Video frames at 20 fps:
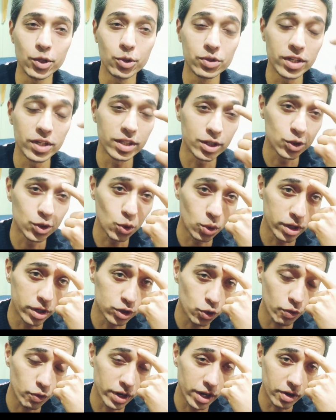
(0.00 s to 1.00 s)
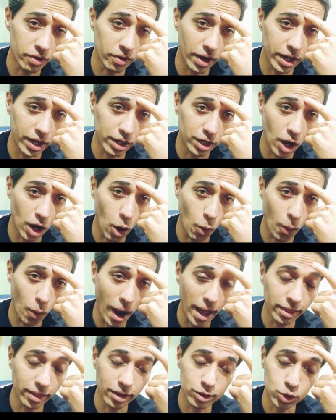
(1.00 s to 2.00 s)
You see, the soul is over here right now,
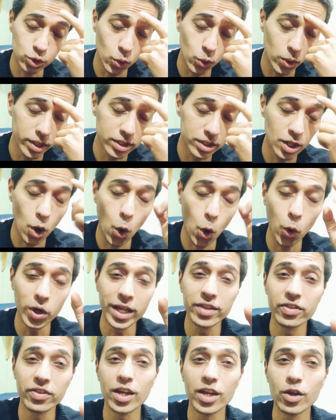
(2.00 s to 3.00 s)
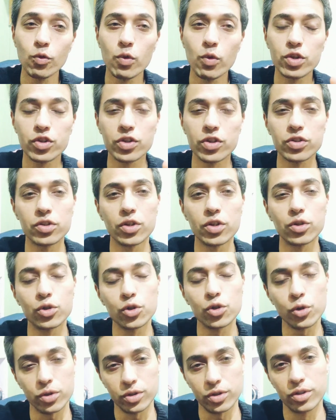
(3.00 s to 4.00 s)
and the soul is the only thing which is the
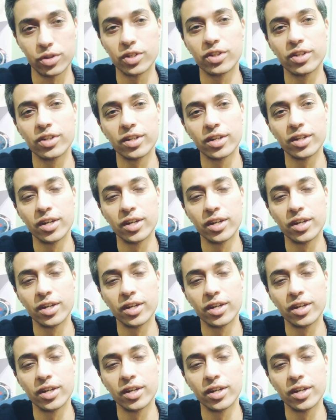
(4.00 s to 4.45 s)
truth.